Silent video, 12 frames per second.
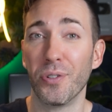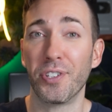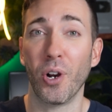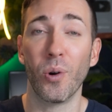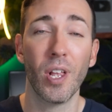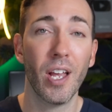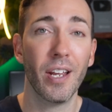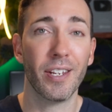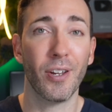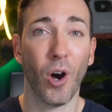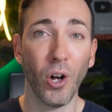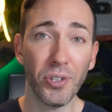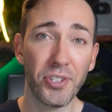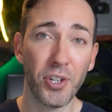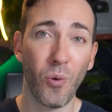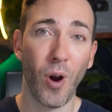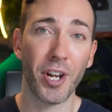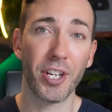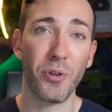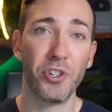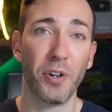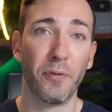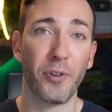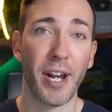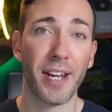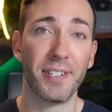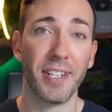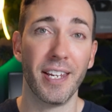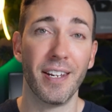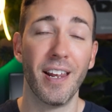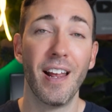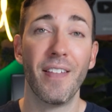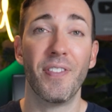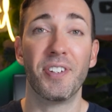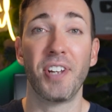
So you also want to use your phrase in the